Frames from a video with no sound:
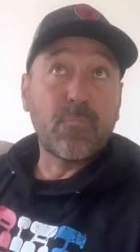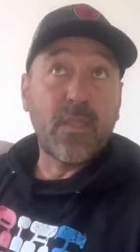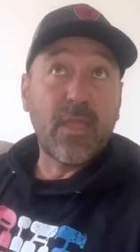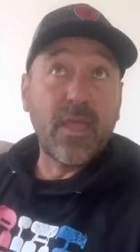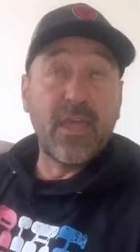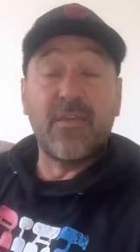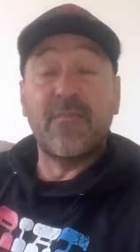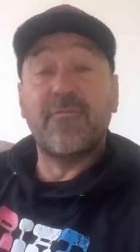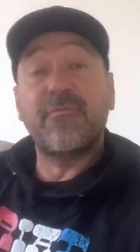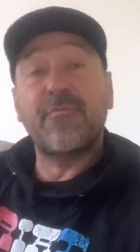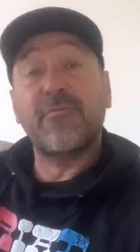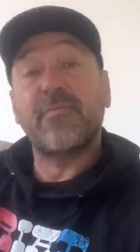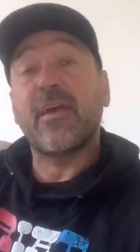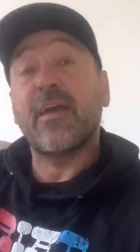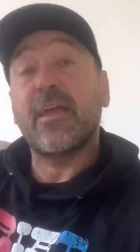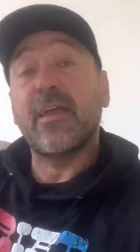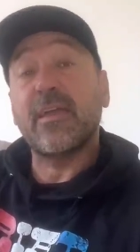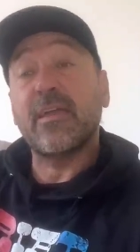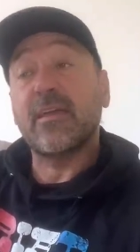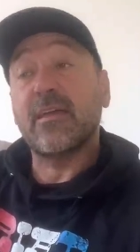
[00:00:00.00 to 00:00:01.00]
if
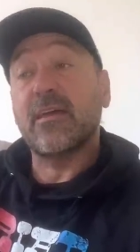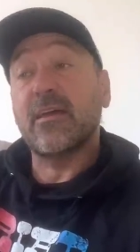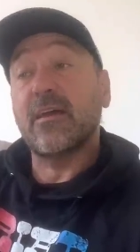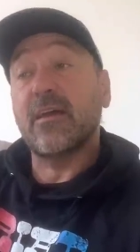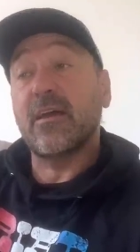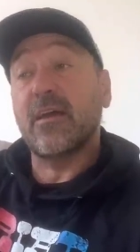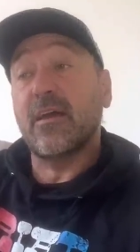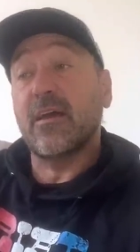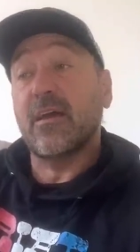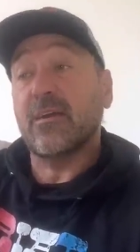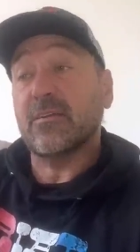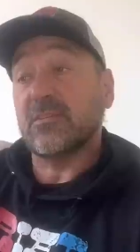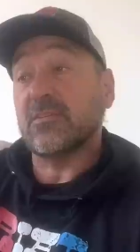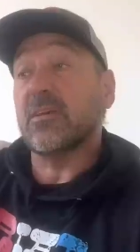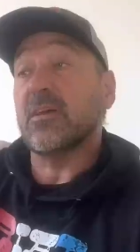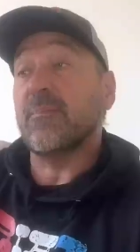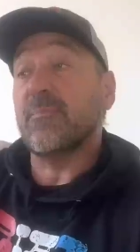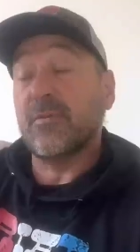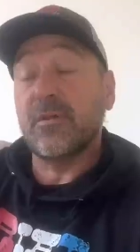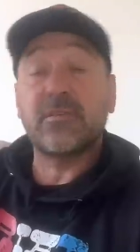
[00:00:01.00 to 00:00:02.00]
they are
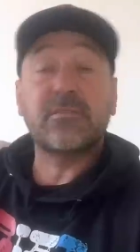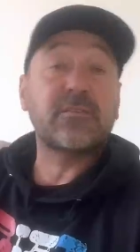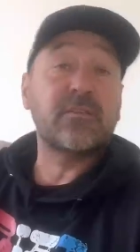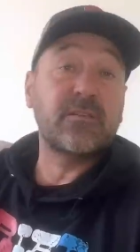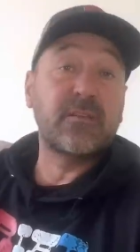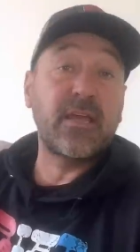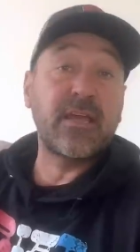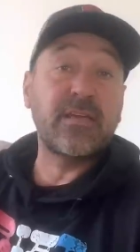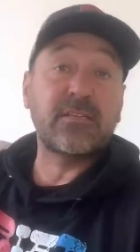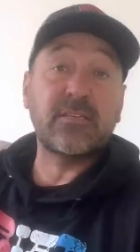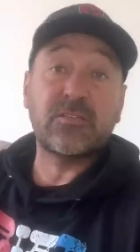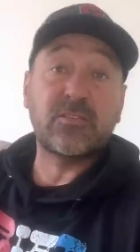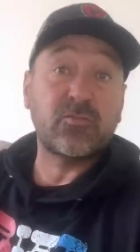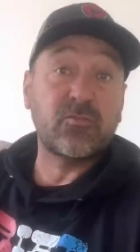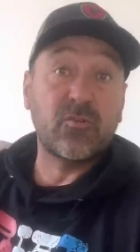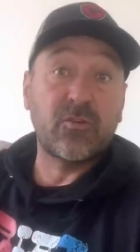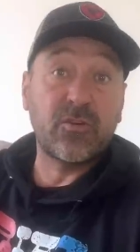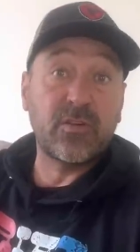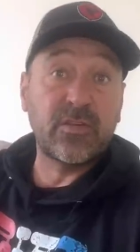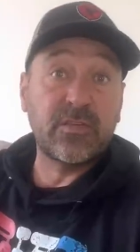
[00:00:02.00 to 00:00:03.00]
surplus, they're
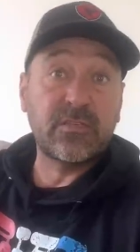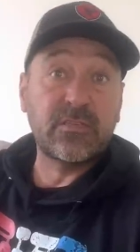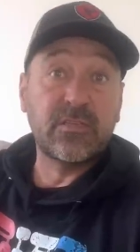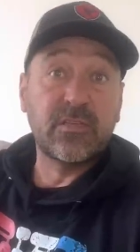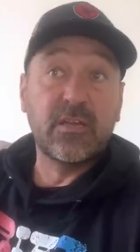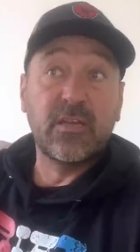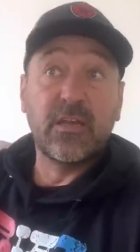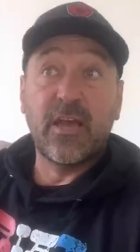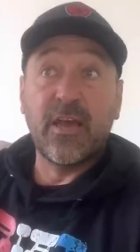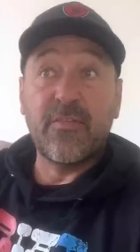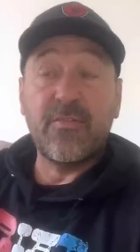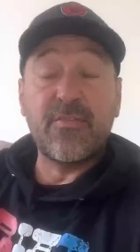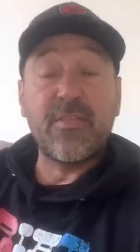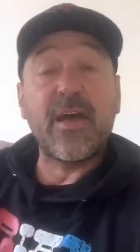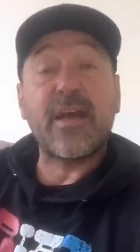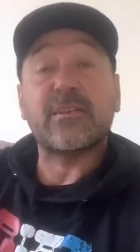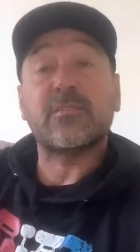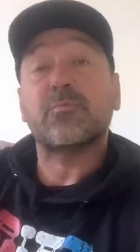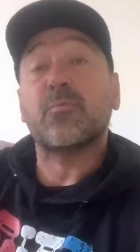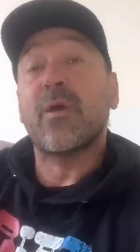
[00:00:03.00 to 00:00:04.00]
destroyed, and
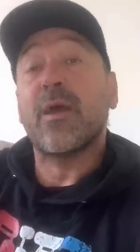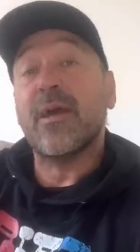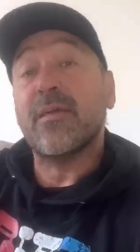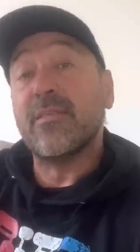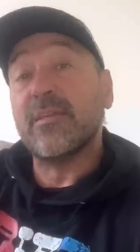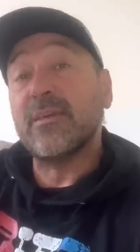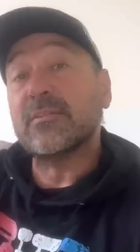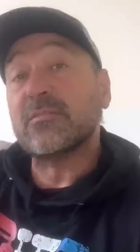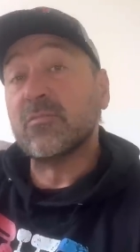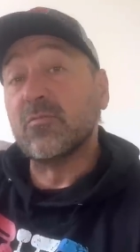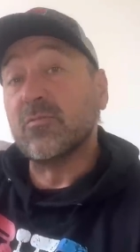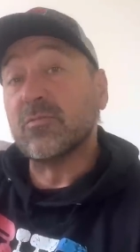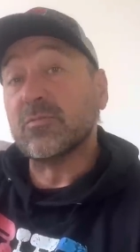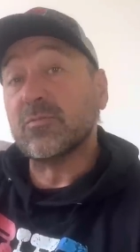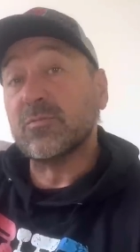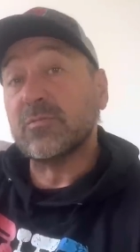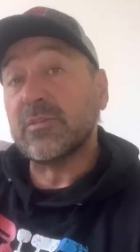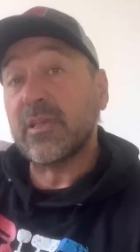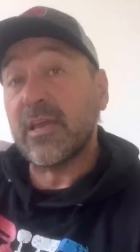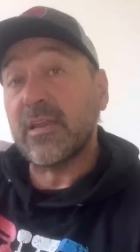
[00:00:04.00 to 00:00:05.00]
that's where this horse
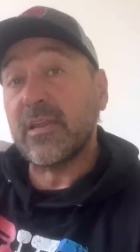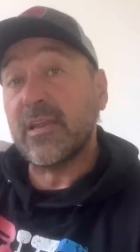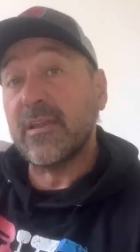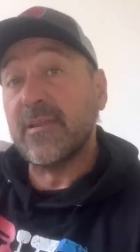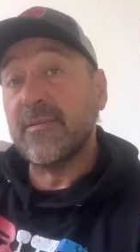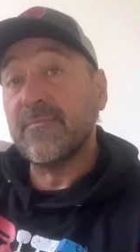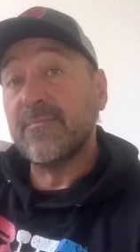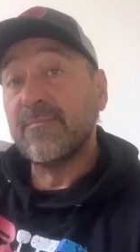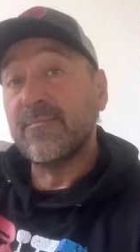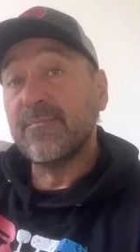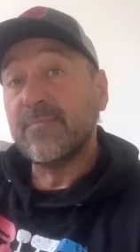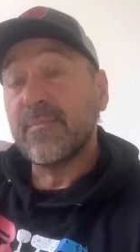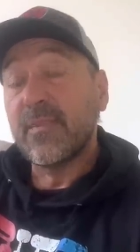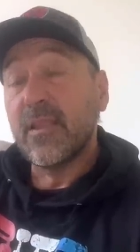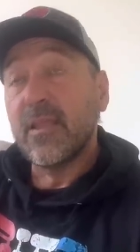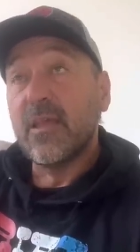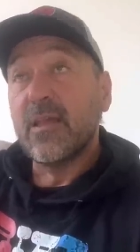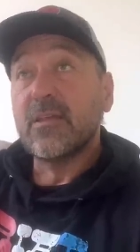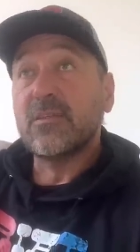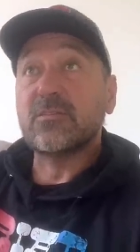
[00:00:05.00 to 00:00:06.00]
was heading.
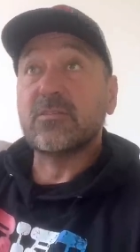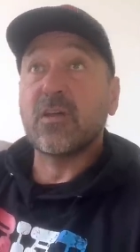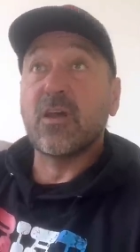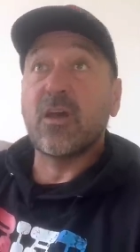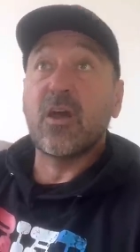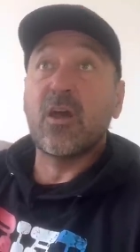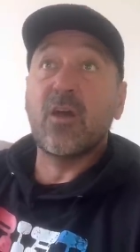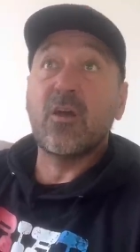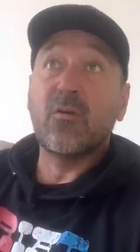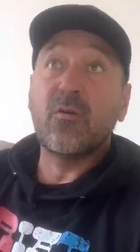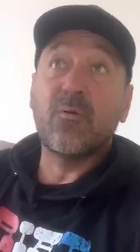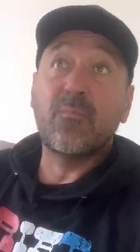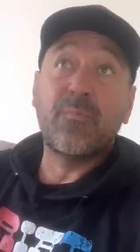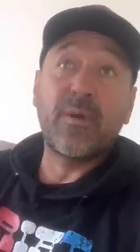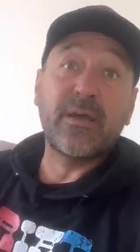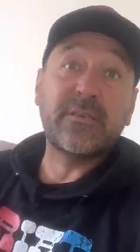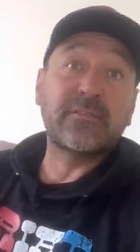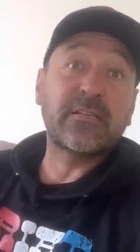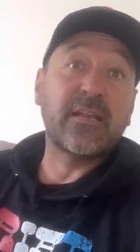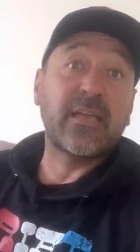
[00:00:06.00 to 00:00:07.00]
So
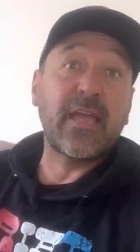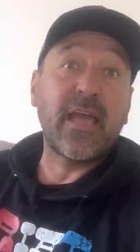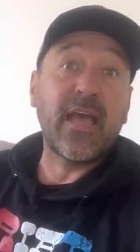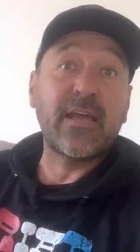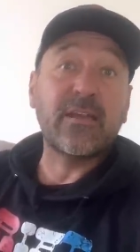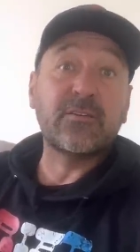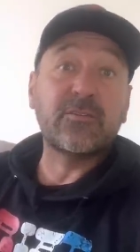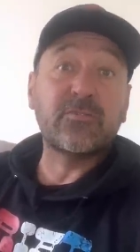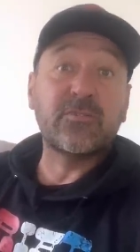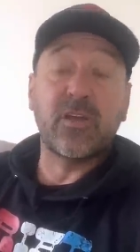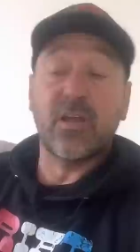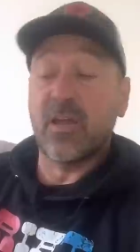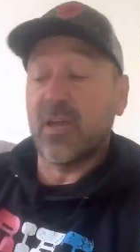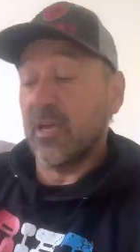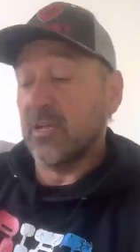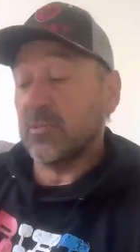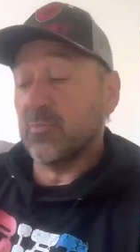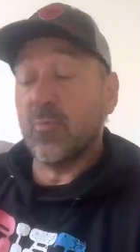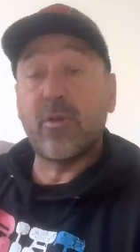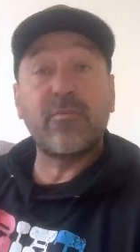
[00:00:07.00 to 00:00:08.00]
basically, Andrea
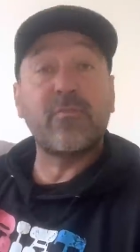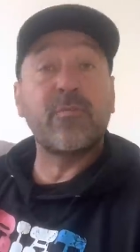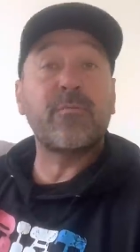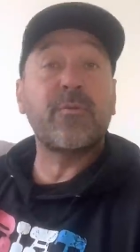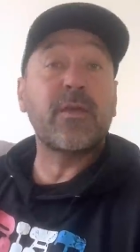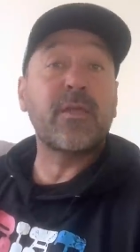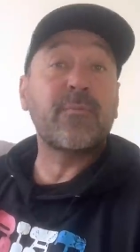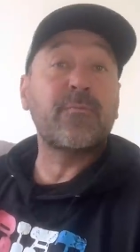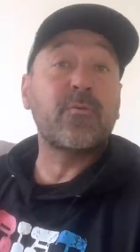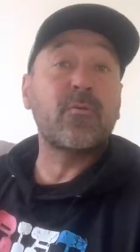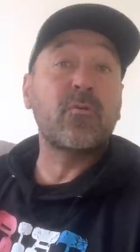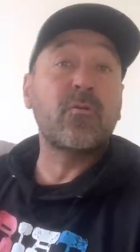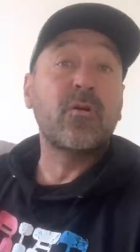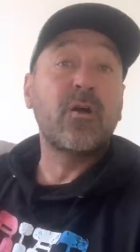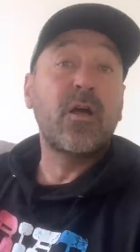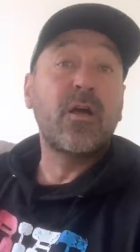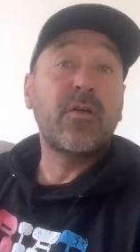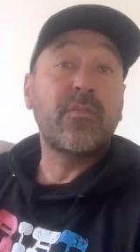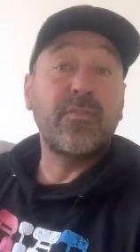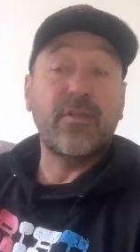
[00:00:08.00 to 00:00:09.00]
is one of the people
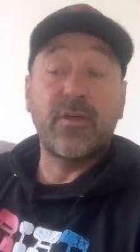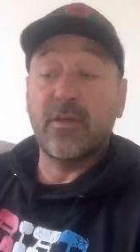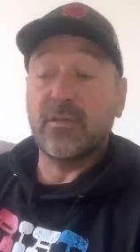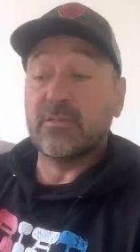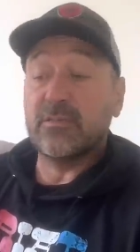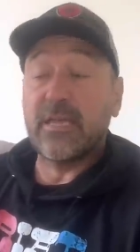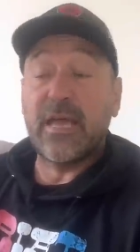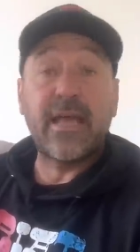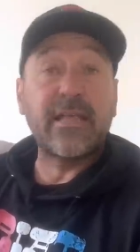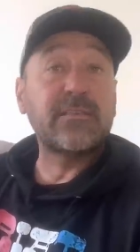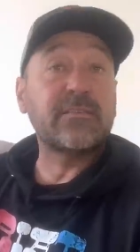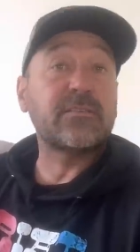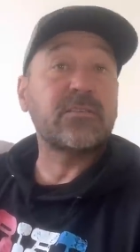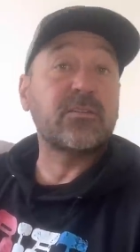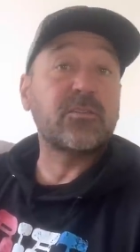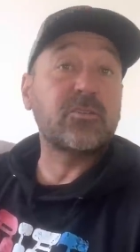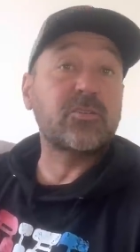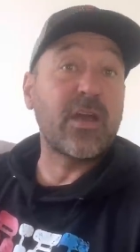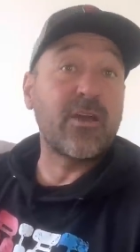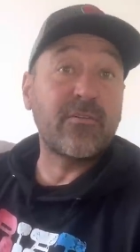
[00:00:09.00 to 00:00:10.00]
that answered
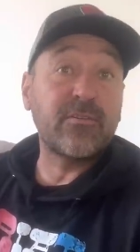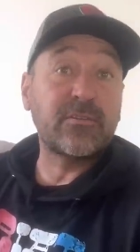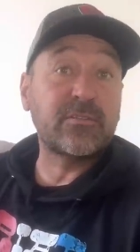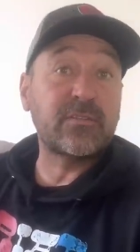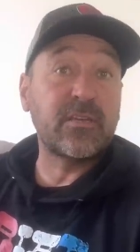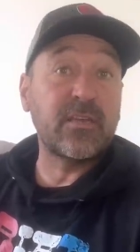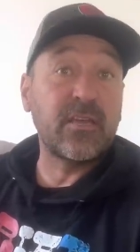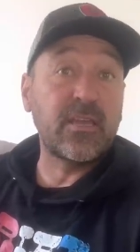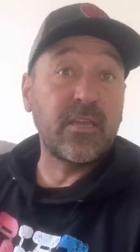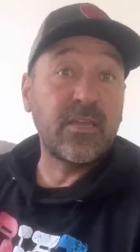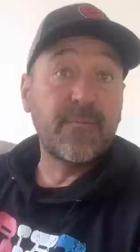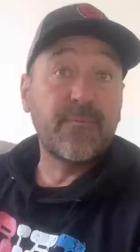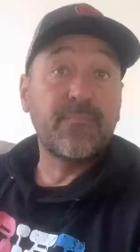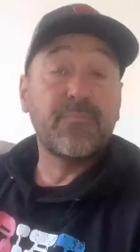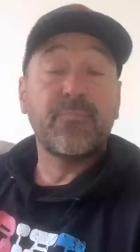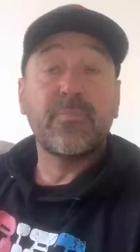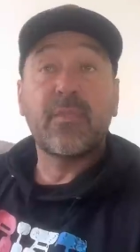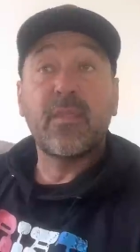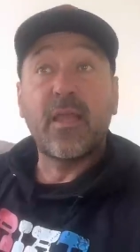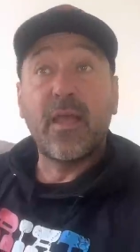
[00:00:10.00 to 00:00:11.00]
a charity,
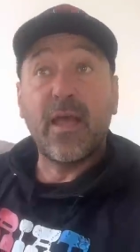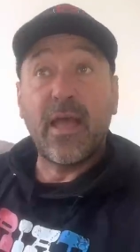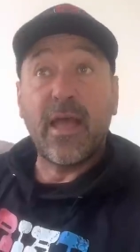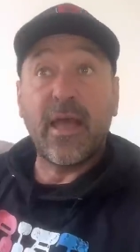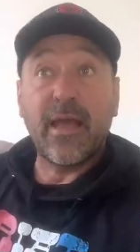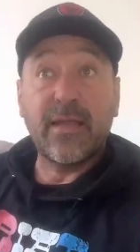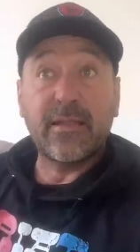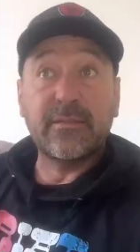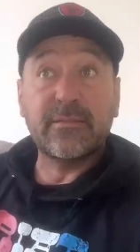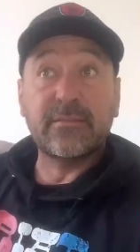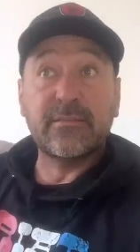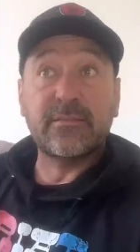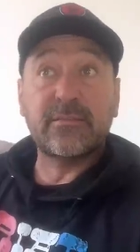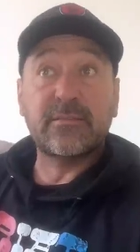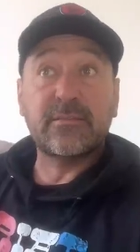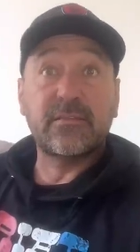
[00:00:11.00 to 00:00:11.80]
and